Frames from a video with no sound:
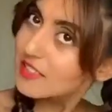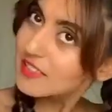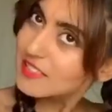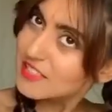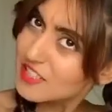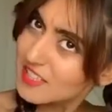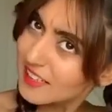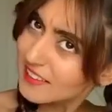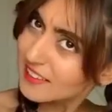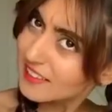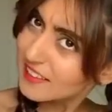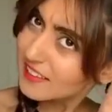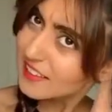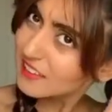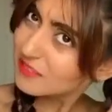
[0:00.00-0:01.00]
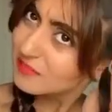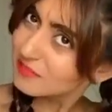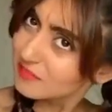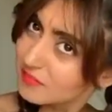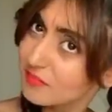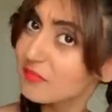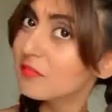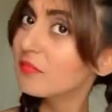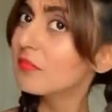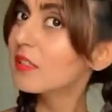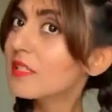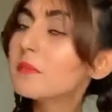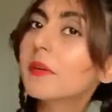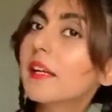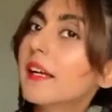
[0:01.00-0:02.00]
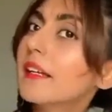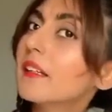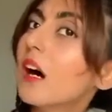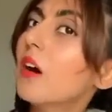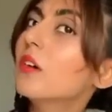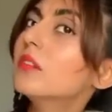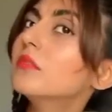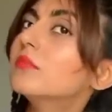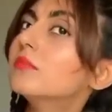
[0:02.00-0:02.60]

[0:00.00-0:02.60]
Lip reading: Just gently braid out.